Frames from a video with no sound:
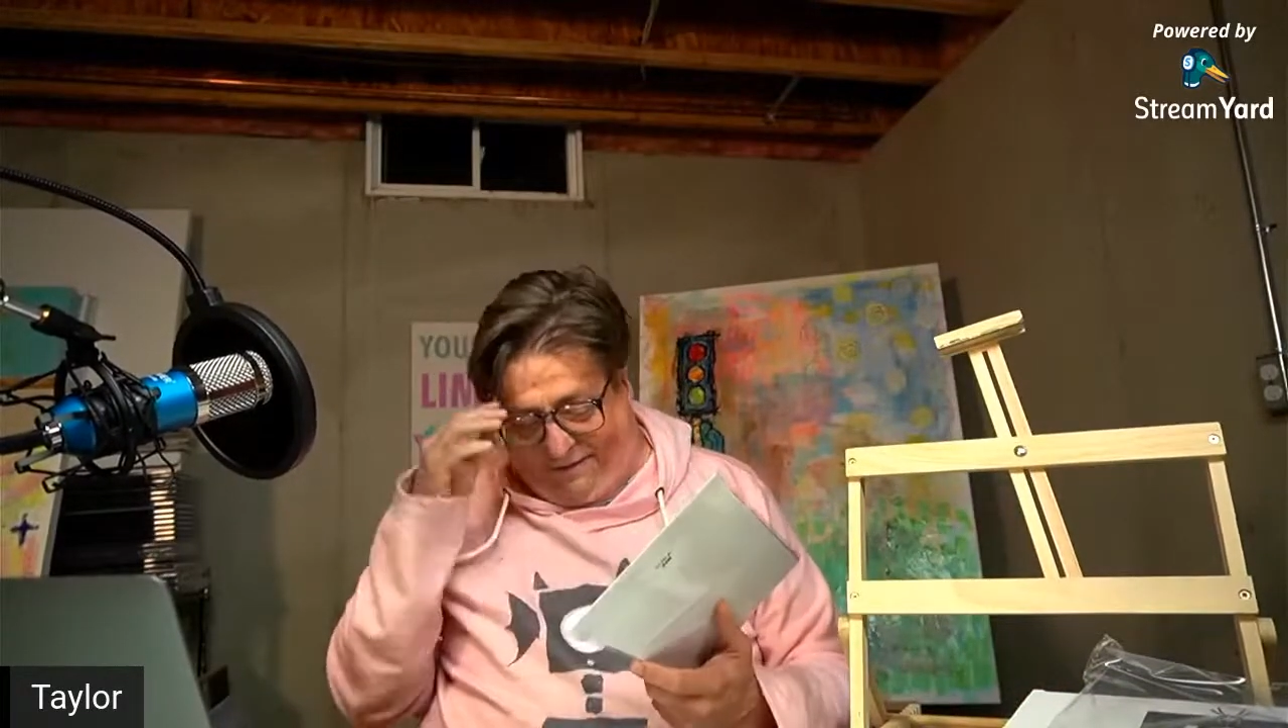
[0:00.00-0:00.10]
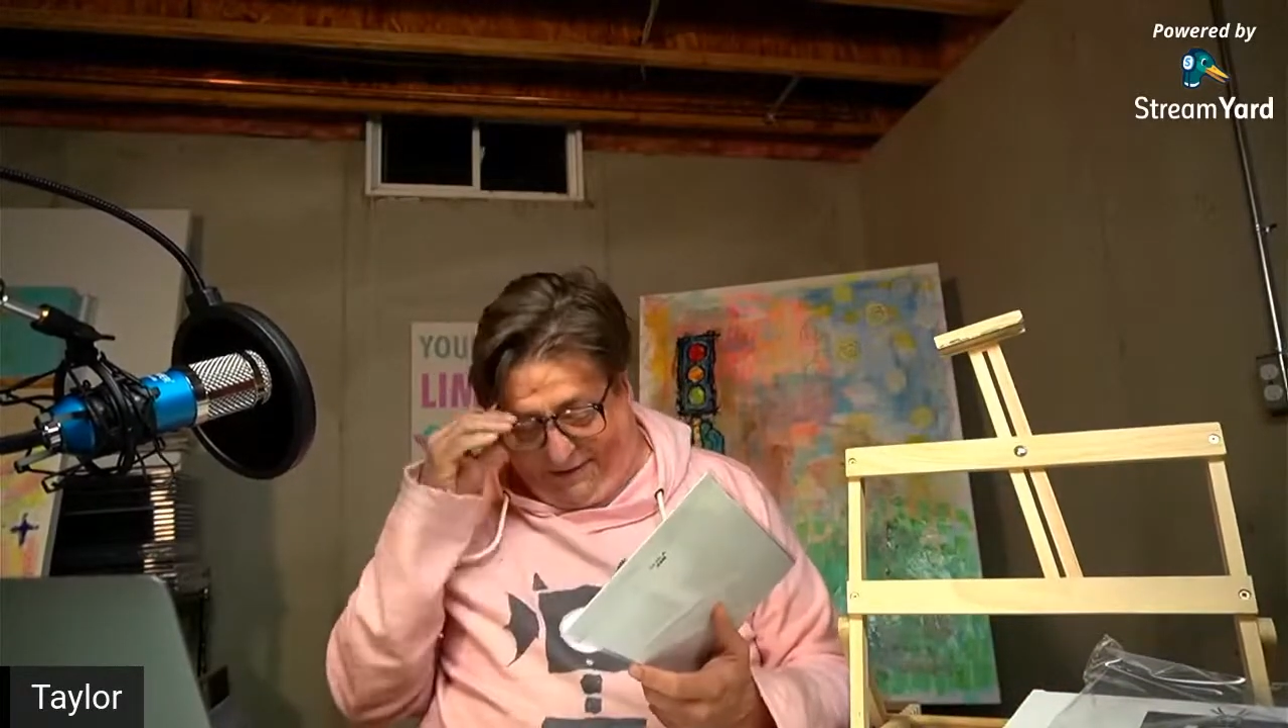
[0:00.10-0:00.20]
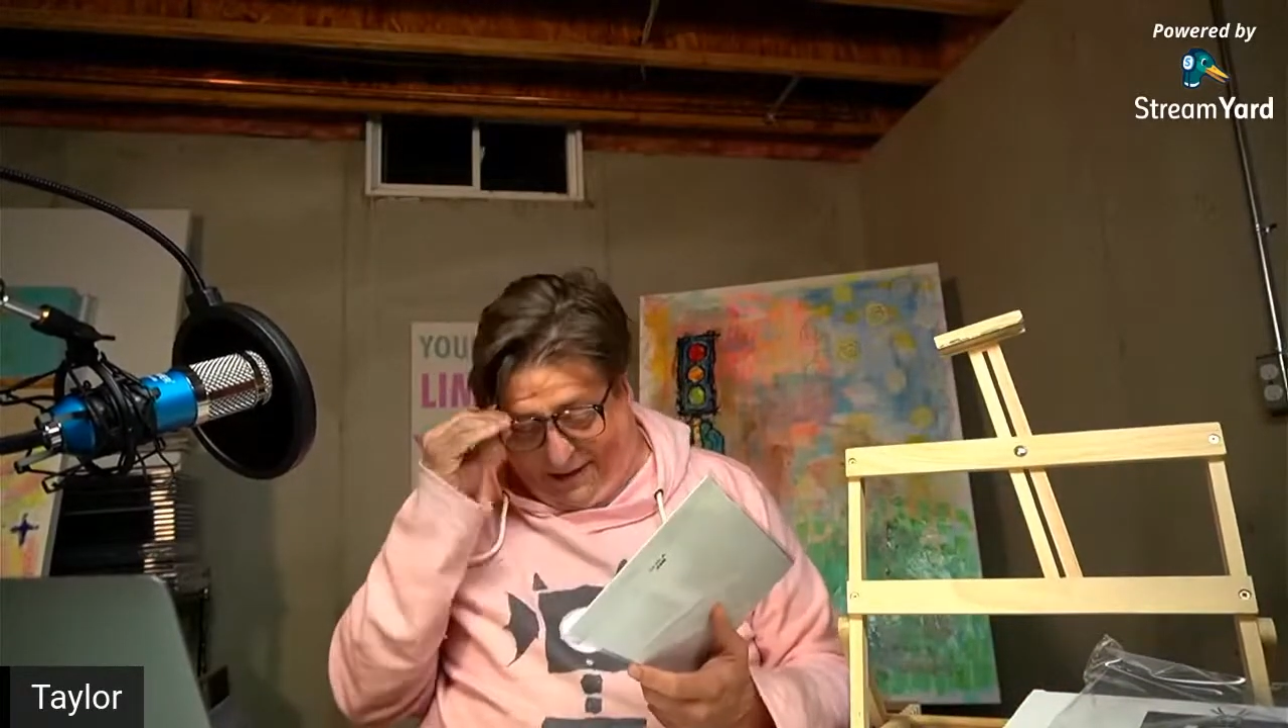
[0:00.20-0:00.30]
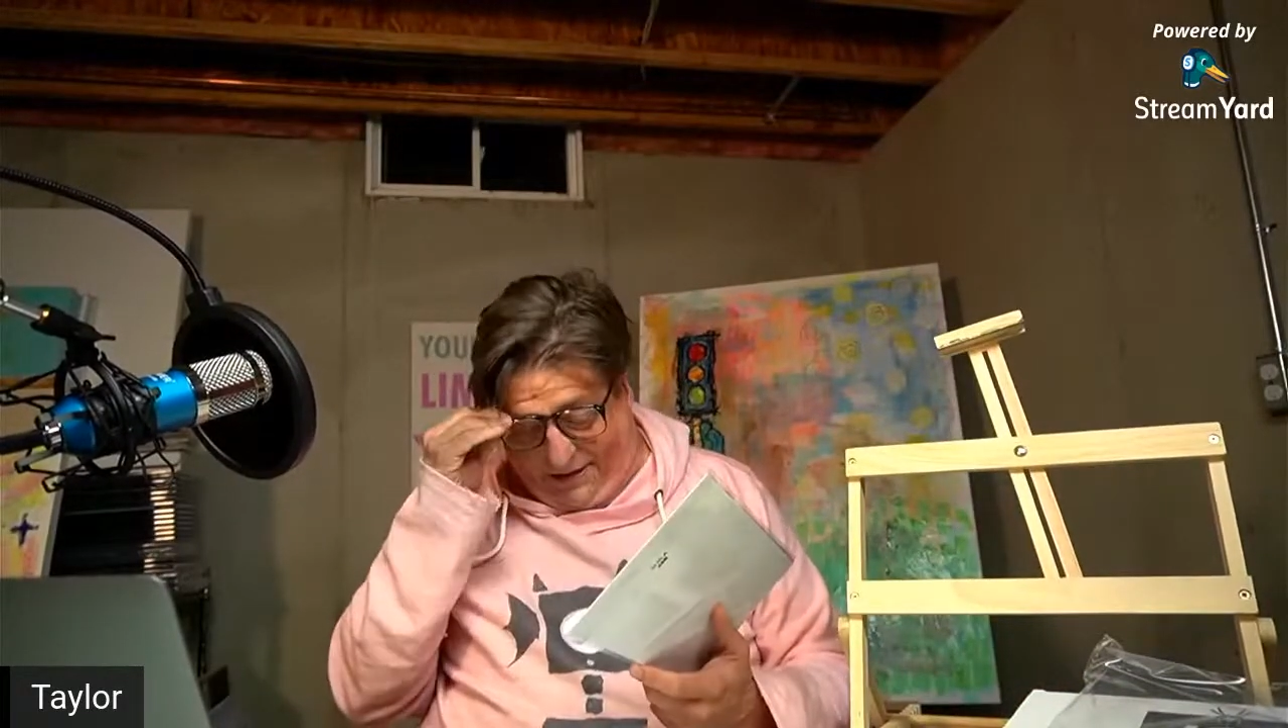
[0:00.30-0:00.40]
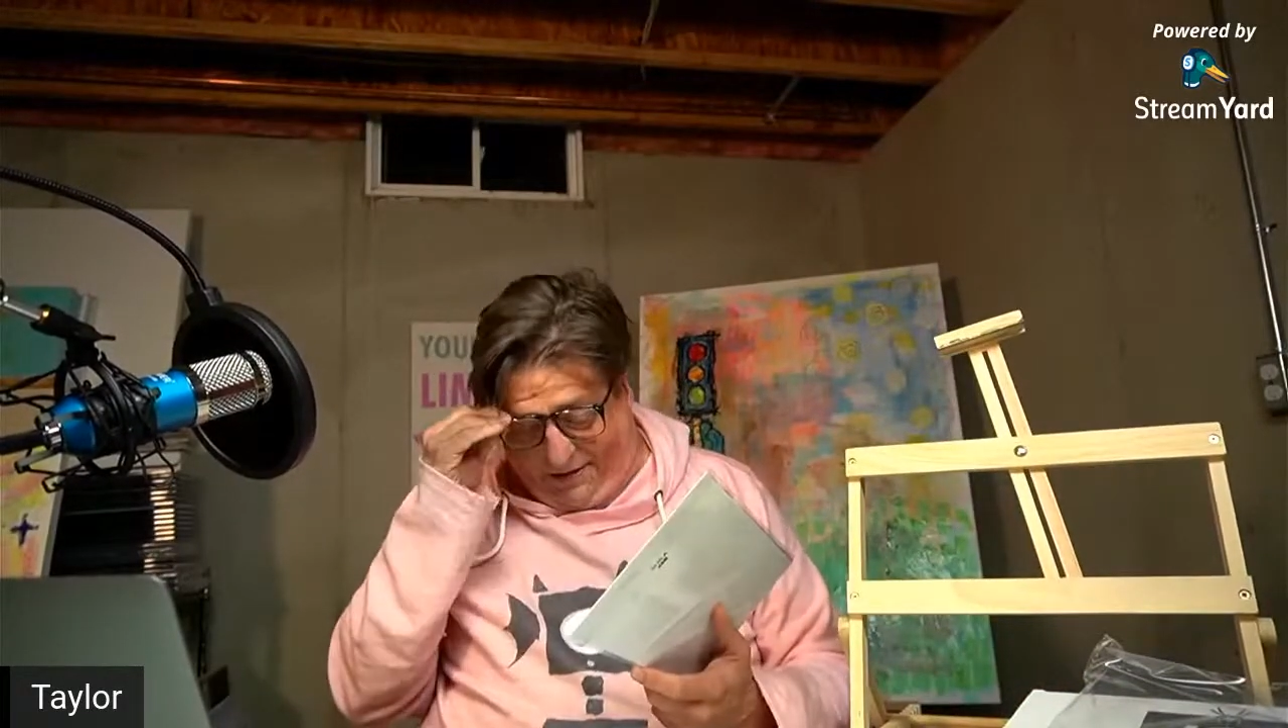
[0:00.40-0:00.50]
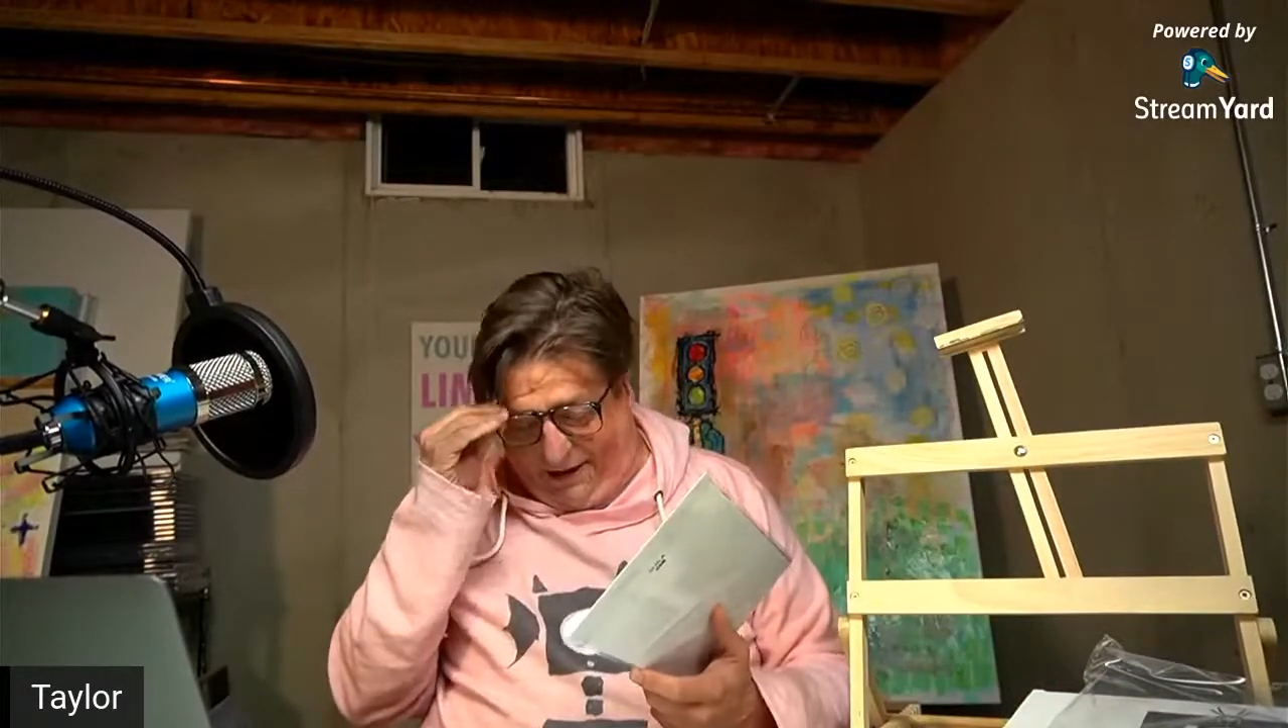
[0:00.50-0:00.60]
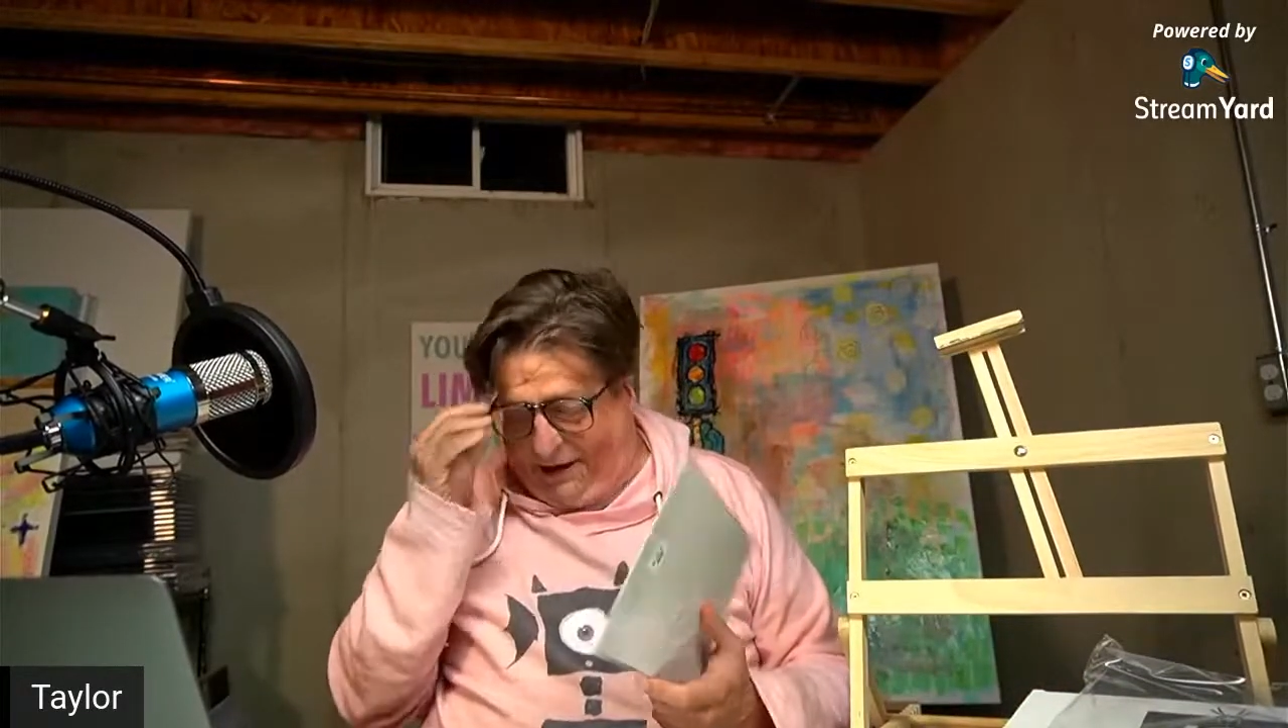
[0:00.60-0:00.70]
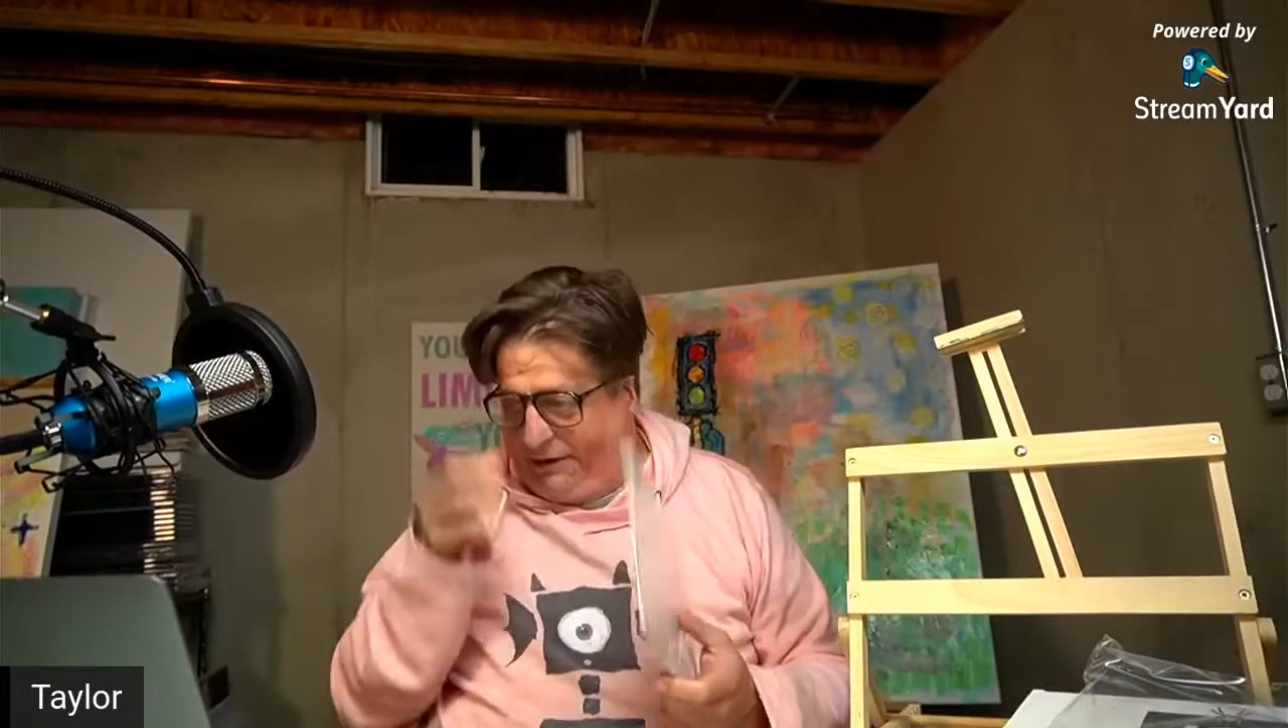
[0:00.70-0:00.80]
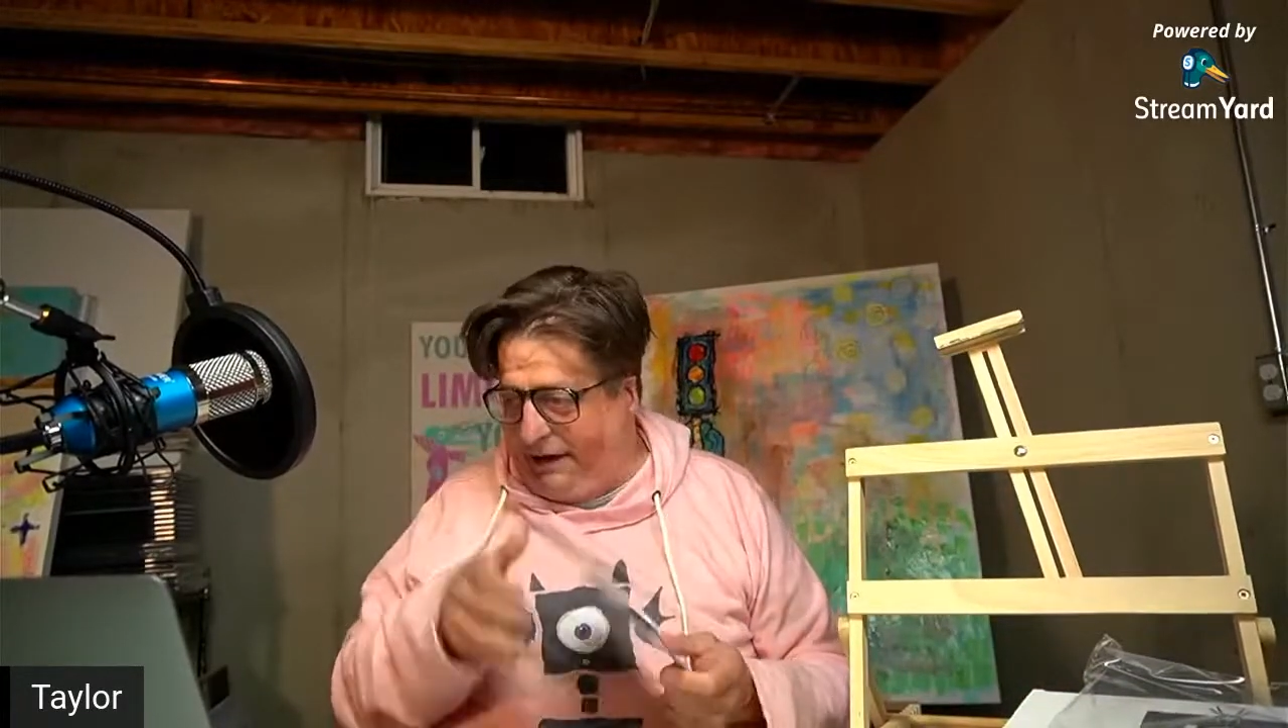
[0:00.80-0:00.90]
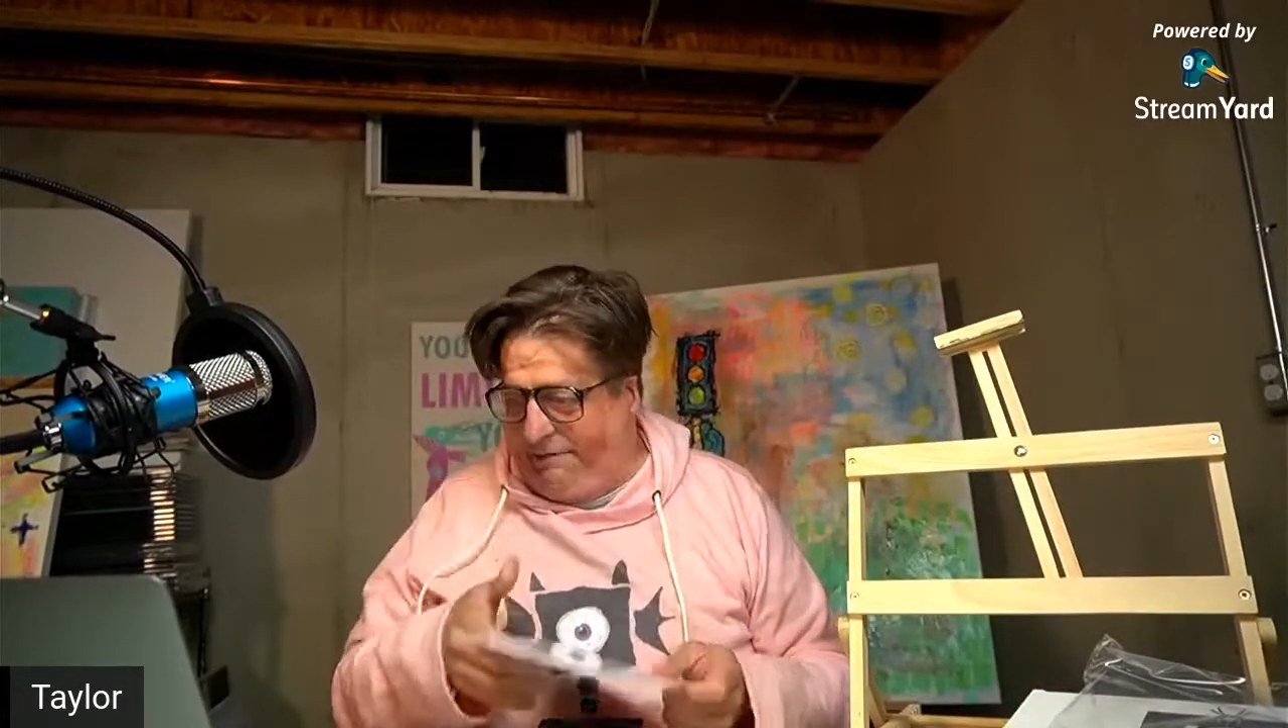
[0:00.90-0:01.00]
yesterday.
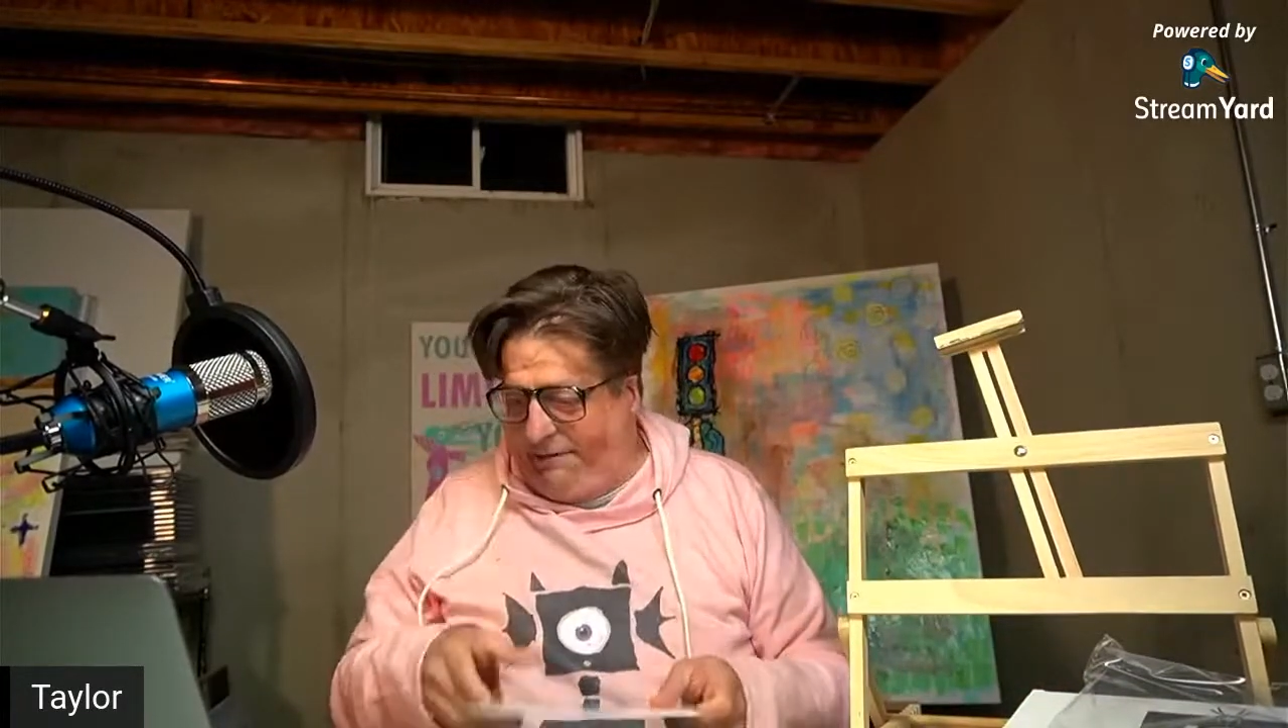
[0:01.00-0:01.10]
Okay.